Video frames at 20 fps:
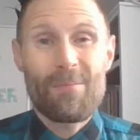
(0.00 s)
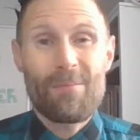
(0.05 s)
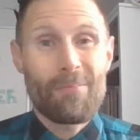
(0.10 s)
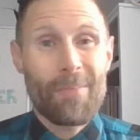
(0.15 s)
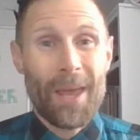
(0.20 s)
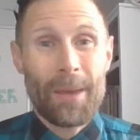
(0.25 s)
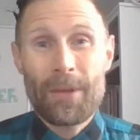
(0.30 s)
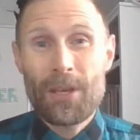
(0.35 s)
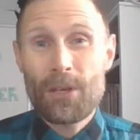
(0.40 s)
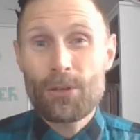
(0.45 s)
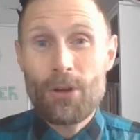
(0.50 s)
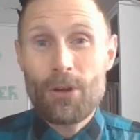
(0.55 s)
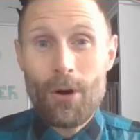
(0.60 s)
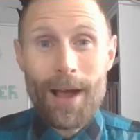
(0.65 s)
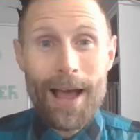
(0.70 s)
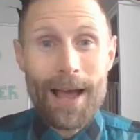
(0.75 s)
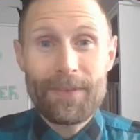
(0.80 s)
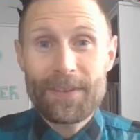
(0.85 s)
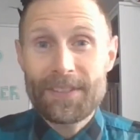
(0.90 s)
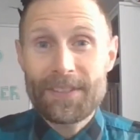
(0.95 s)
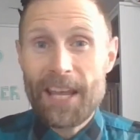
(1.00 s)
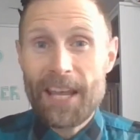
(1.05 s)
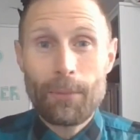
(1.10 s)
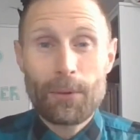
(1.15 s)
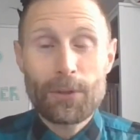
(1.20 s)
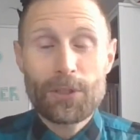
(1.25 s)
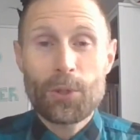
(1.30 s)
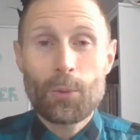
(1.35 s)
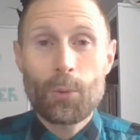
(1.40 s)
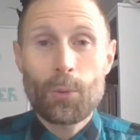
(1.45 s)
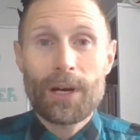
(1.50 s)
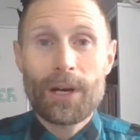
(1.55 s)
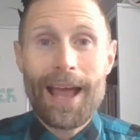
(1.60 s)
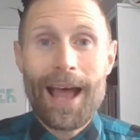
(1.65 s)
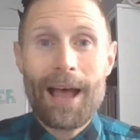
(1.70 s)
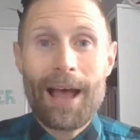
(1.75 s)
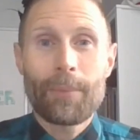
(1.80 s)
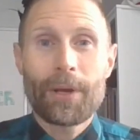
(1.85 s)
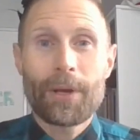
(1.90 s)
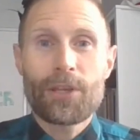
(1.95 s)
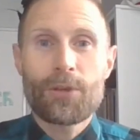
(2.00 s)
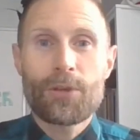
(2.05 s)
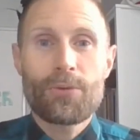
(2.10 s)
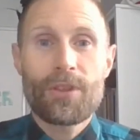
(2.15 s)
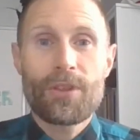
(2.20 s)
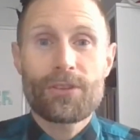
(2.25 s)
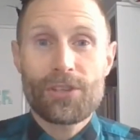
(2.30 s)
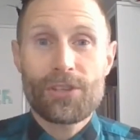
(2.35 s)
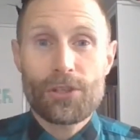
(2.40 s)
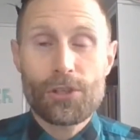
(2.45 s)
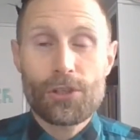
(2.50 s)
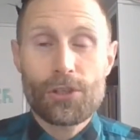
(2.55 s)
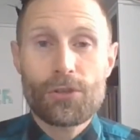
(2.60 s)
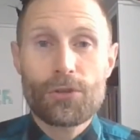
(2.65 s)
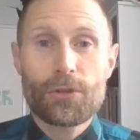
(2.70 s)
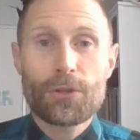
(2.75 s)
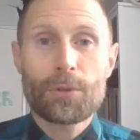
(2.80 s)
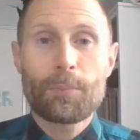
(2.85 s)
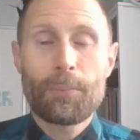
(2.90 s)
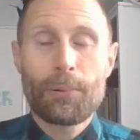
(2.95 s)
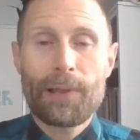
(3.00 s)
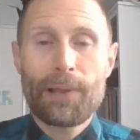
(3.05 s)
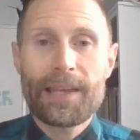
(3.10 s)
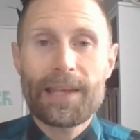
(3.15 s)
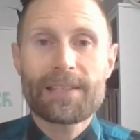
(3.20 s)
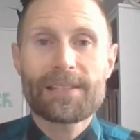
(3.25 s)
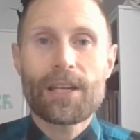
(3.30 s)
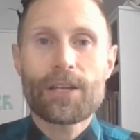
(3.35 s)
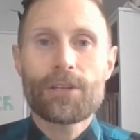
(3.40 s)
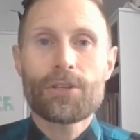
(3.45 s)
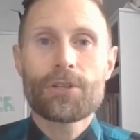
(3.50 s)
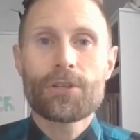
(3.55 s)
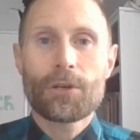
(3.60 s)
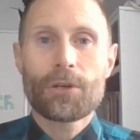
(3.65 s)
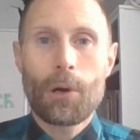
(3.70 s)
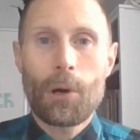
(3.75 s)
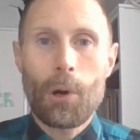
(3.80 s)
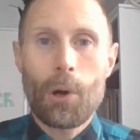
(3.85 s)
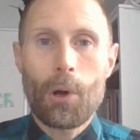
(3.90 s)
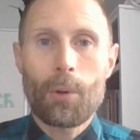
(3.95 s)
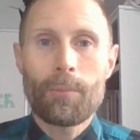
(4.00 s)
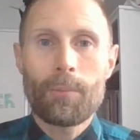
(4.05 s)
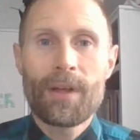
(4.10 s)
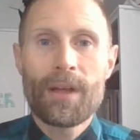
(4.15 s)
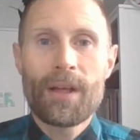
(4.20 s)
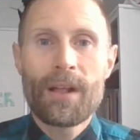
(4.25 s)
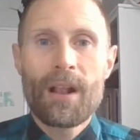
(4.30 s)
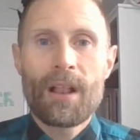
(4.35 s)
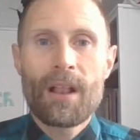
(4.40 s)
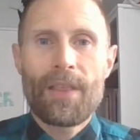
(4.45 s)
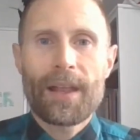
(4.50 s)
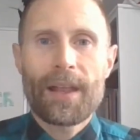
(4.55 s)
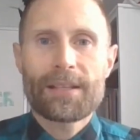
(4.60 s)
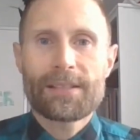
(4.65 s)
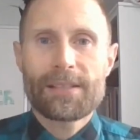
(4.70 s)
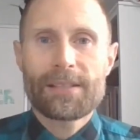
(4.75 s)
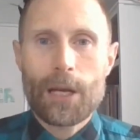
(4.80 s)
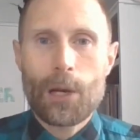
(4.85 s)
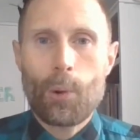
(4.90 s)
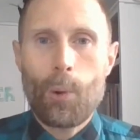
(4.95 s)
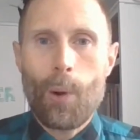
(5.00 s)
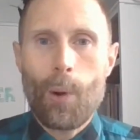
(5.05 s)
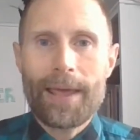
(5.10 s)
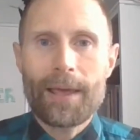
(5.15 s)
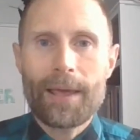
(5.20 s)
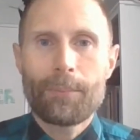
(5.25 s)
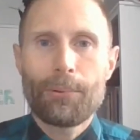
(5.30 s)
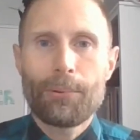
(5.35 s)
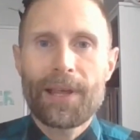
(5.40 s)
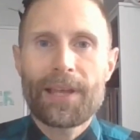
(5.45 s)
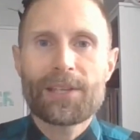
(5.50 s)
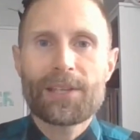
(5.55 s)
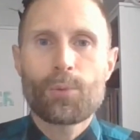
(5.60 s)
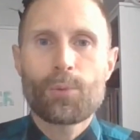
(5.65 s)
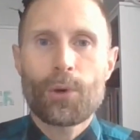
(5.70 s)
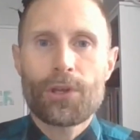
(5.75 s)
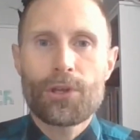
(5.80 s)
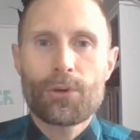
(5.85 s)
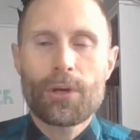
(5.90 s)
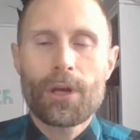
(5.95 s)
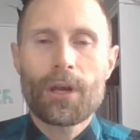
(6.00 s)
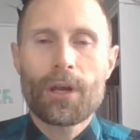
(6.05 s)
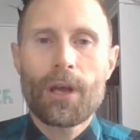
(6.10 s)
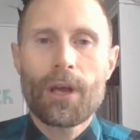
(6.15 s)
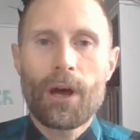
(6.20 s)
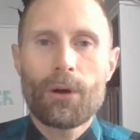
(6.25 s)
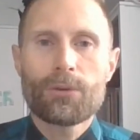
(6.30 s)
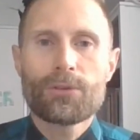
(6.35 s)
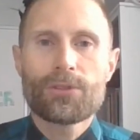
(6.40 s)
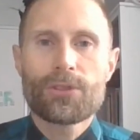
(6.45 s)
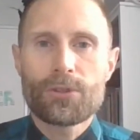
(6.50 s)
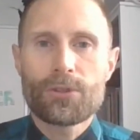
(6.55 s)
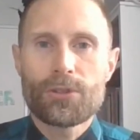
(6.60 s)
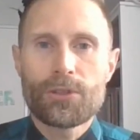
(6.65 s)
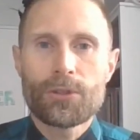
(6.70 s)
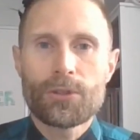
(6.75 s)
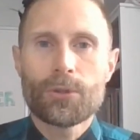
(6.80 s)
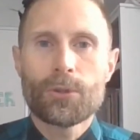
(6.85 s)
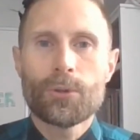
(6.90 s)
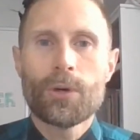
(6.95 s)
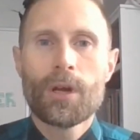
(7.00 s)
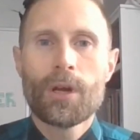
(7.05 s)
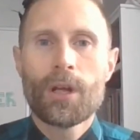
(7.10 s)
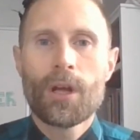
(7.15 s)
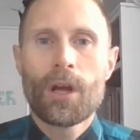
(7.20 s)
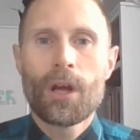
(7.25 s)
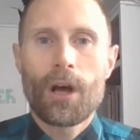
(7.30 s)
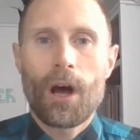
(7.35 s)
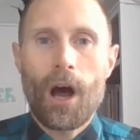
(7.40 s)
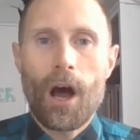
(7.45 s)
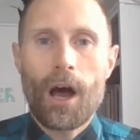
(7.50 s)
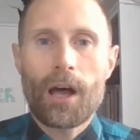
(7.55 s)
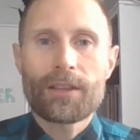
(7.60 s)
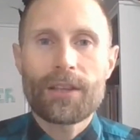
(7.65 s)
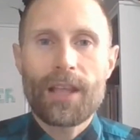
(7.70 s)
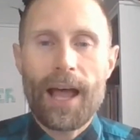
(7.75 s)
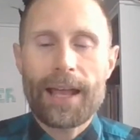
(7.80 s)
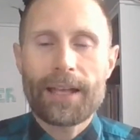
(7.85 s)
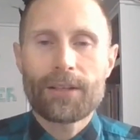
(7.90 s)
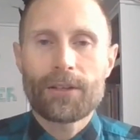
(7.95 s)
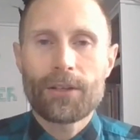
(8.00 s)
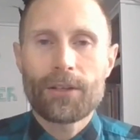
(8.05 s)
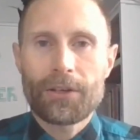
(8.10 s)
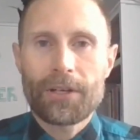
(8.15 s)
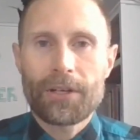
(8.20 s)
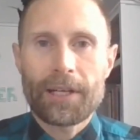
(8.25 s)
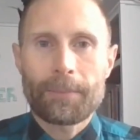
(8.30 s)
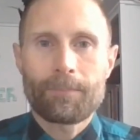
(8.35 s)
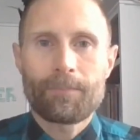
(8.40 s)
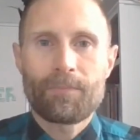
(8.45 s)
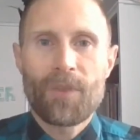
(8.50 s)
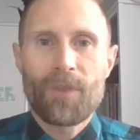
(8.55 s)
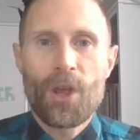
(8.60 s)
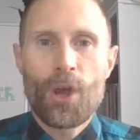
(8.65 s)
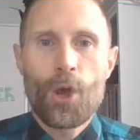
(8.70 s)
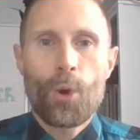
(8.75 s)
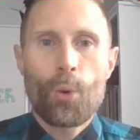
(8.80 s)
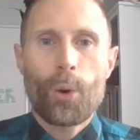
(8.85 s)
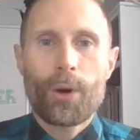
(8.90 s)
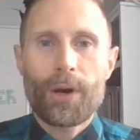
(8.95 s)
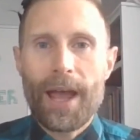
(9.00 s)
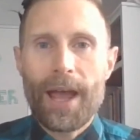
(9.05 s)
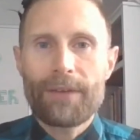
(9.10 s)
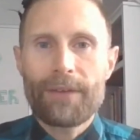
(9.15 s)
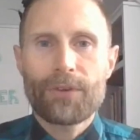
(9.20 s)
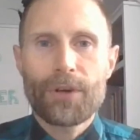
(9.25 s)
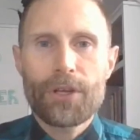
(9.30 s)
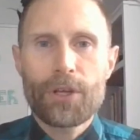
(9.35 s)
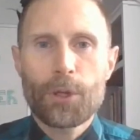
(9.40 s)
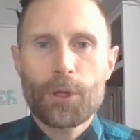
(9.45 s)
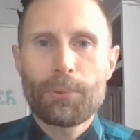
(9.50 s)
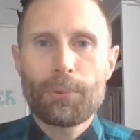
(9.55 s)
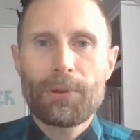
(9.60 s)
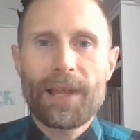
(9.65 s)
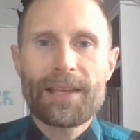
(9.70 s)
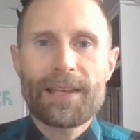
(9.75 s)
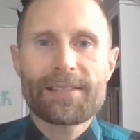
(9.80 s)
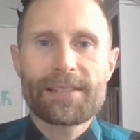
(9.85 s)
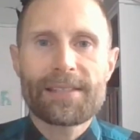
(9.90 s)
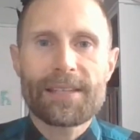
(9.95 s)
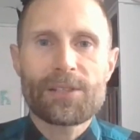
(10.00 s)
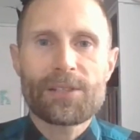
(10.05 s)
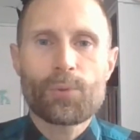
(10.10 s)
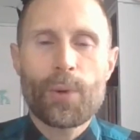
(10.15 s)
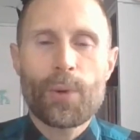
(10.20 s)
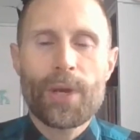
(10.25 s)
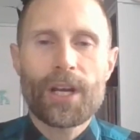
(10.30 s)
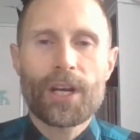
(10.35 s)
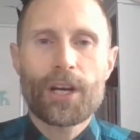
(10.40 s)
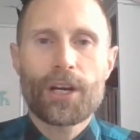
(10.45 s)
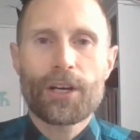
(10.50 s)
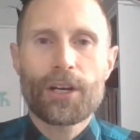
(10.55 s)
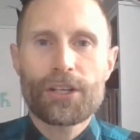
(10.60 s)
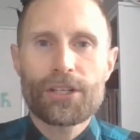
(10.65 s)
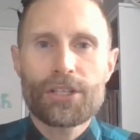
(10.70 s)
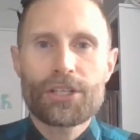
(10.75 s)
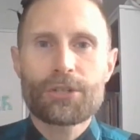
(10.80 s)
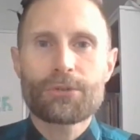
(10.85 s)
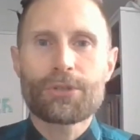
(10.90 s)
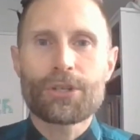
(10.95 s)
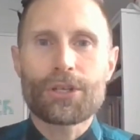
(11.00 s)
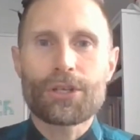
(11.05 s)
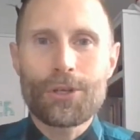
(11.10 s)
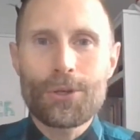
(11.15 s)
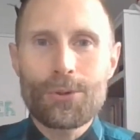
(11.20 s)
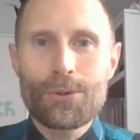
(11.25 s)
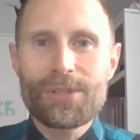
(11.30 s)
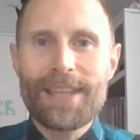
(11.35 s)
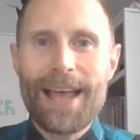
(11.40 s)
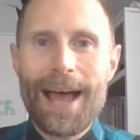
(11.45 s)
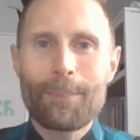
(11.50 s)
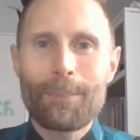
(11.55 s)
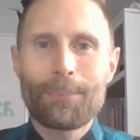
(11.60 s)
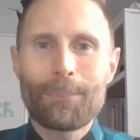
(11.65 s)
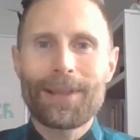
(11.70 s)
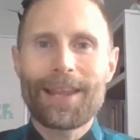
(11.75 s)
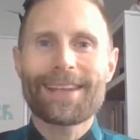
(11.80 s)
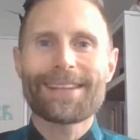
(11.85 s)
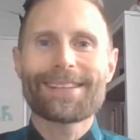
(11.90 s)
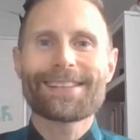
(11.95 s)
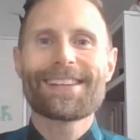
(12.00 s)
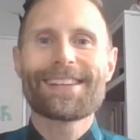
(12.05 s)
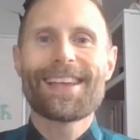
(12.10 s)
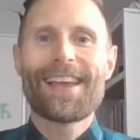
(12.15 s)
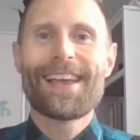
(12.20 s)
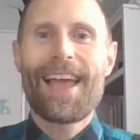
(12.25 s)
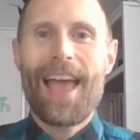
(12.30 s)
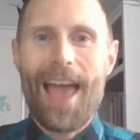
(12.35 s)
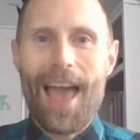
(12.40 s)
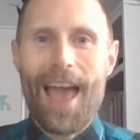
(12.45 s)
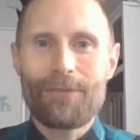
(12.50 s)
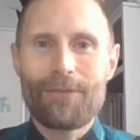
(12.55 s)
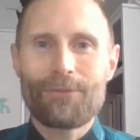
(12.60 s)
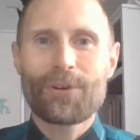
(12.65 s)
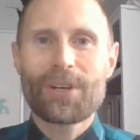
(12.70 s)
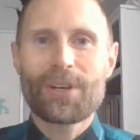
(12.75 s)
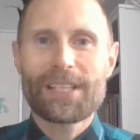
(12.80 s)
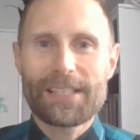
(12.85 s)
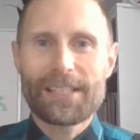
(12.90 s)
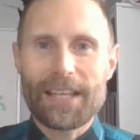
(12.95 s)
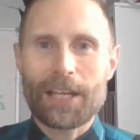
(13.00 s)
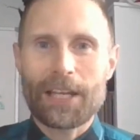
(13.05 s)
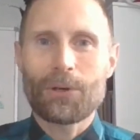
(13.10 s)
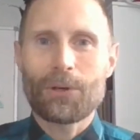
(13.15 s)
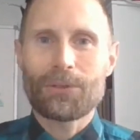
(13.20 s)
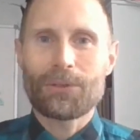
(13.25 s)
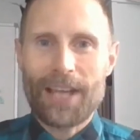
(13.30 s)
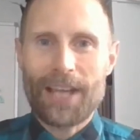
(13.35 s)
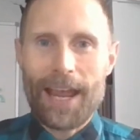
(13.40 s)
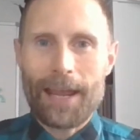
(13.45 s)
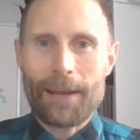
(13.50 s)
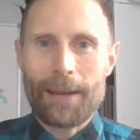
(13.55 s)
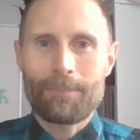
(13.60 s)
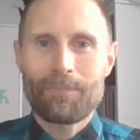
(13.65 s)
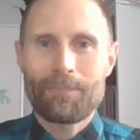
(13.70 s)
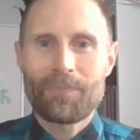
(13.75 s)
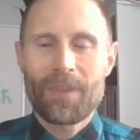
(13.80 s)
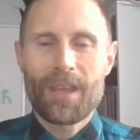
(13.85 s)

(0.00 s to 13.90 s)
Maybe you don't have a table to work at, but there's a certain place in your home that is a quiet place where you can go to do online learning. Wherever your place is, we encourage you to use that place every single day.